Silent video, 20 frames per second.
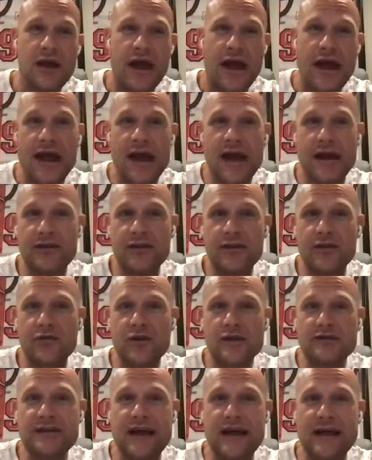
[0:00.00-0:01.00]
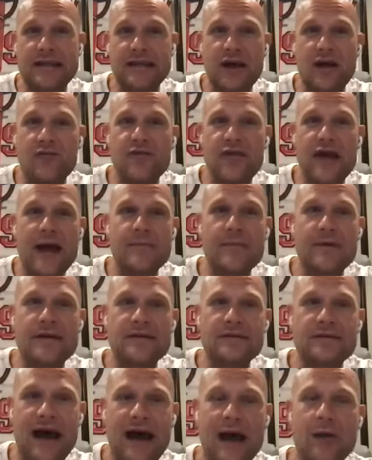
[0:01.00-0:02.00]
And the reason I love them
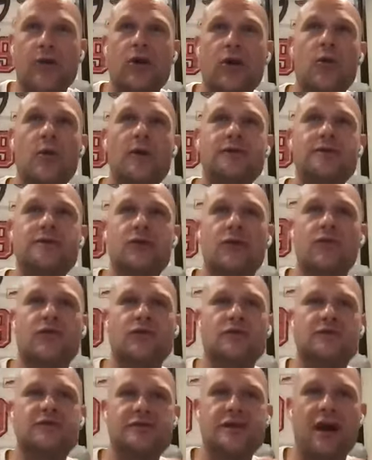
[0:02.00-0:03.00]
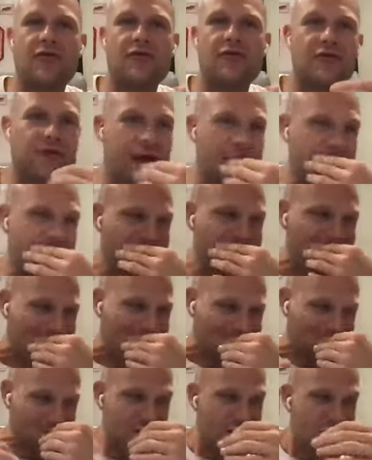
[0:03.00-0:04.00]
is I would always look for stuff that
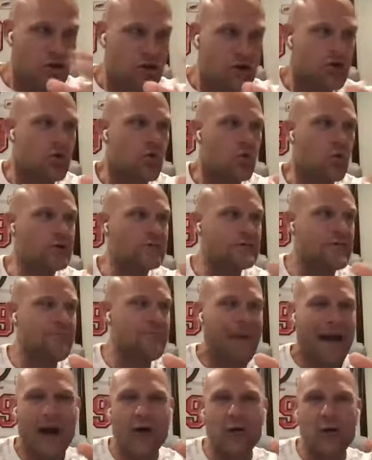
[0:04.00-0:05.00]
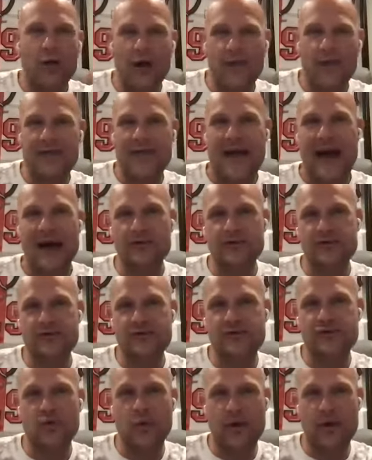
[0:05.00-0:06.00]
was about a thousand
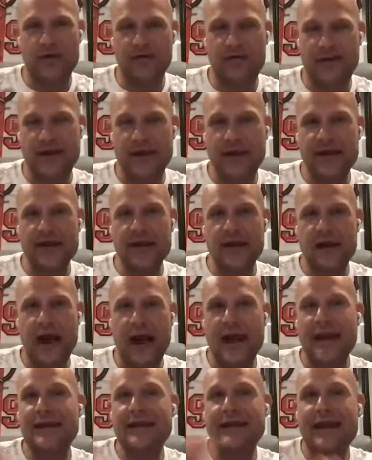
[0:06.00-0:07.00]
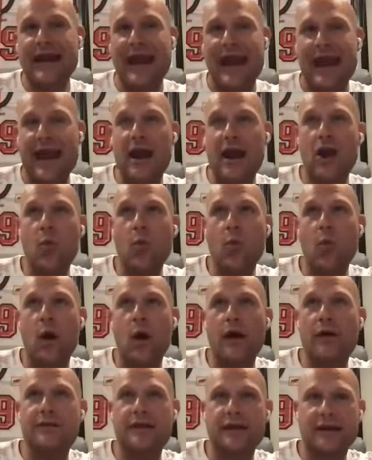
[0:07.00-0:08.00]
square feet. I didn't care
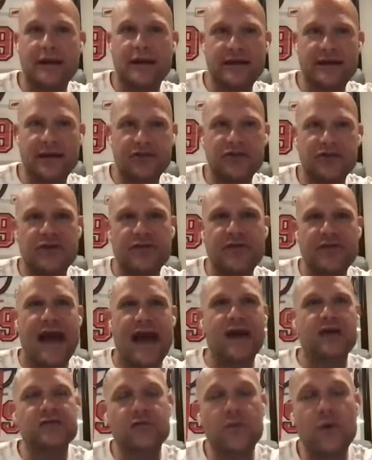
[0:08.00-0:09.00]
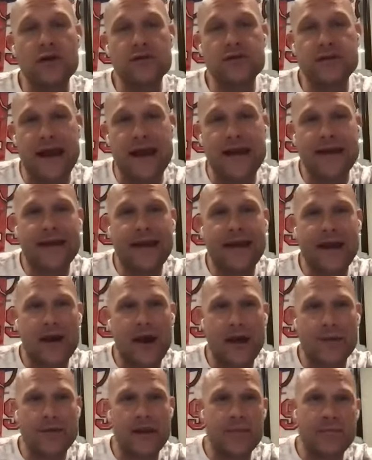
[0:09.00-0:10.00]
what the condition of the house was, and I didn't care
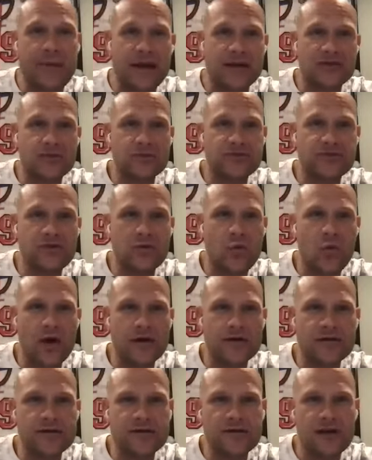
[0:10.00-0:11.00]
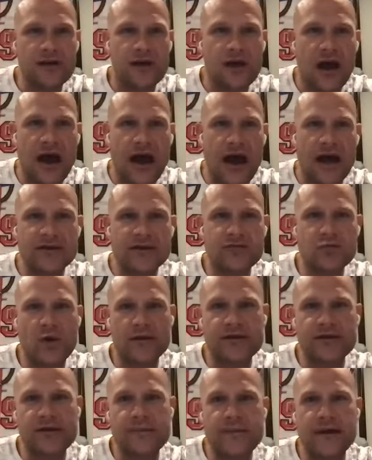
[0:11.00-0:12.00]
how many bedrooms it was. I just
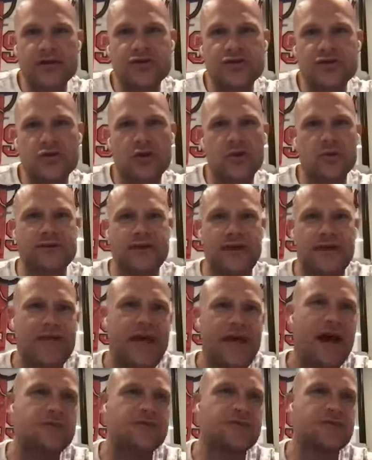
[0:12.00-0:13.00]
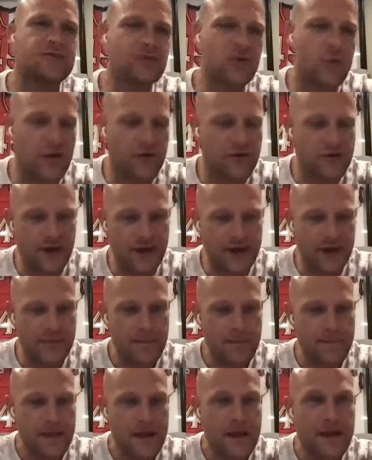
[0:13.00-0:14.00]
wanted to make sure it was a thousand square feet
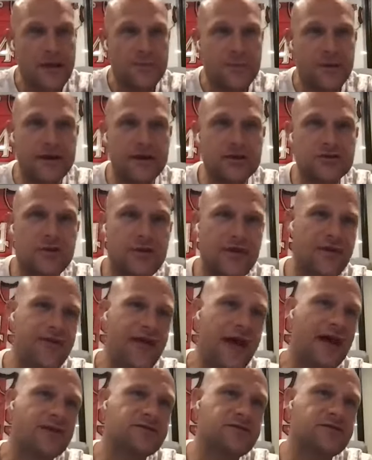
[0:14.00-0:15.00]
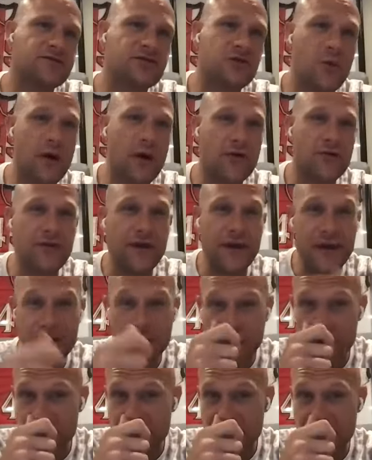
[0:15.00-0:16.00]
because with a thousand square feet
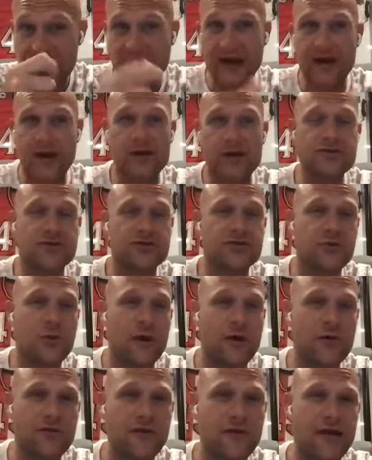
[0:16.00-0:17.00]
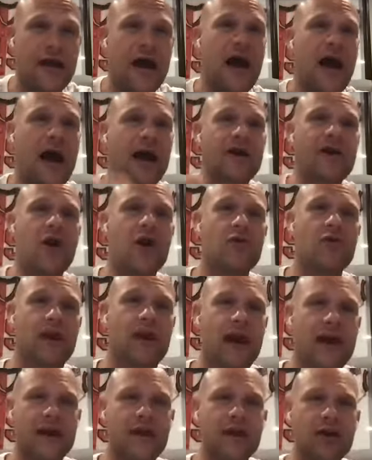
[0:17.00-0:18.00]
or even 900 square feet, I know that
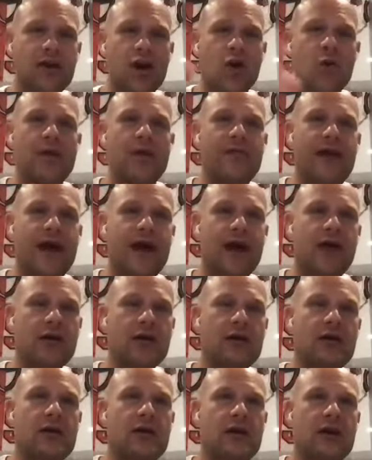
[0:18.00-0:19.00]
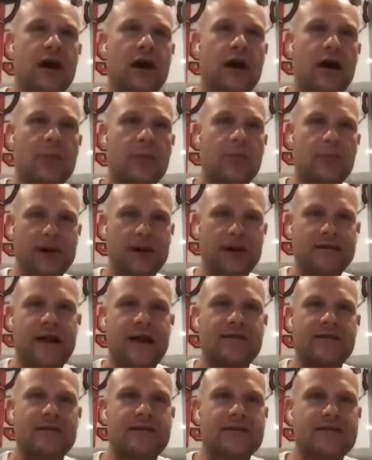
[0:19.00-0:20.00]
I can go in there, uh, bring it
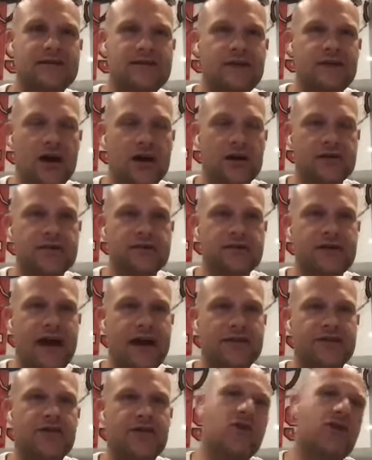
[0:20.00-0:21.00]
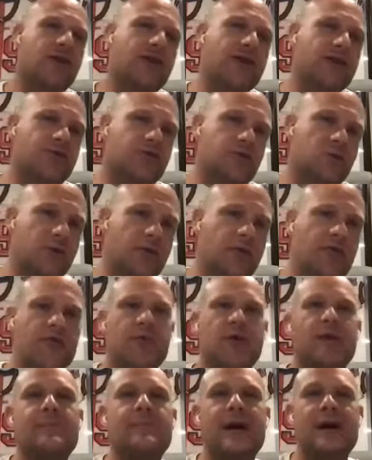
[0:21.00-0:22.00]
down to the studs, and turn it into a
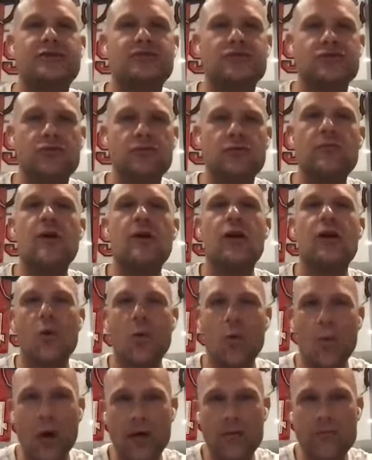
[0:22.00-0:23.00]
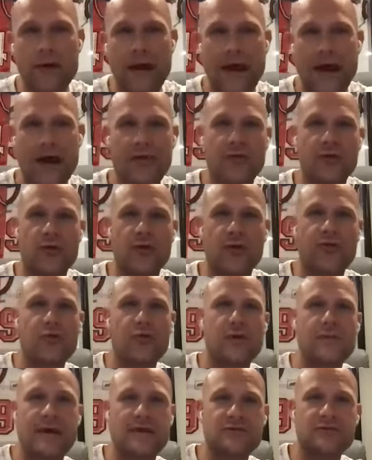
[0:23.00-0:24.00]
three bedroom, one bath, or a three
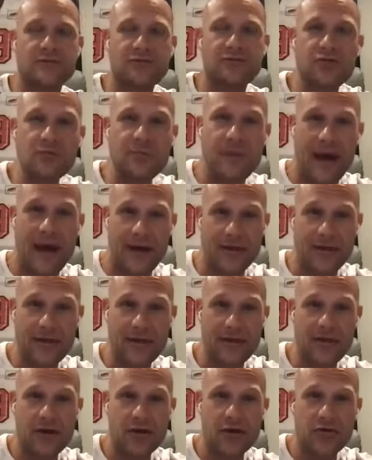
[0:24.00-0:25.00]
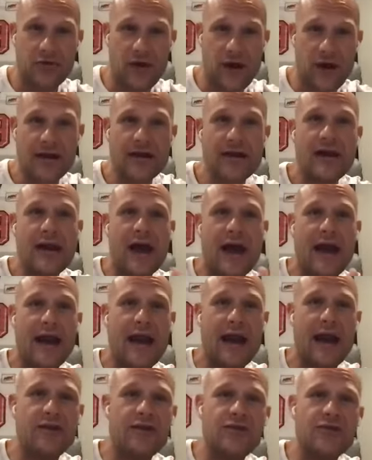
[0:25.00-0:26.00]
bedroom, two bath, right? And
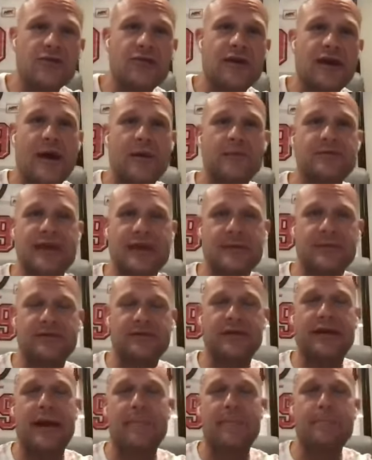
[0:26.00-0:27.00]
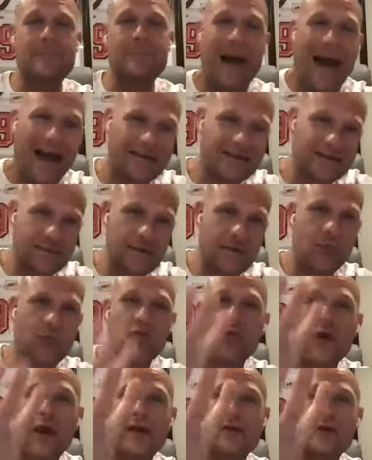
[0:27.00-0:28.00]
I knew that I was able to get maximum
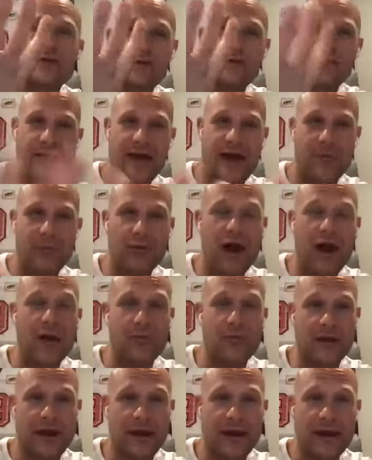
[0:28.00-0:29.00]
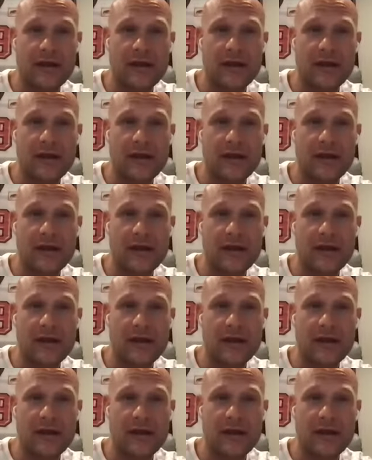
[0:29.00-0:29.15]
rent for that property.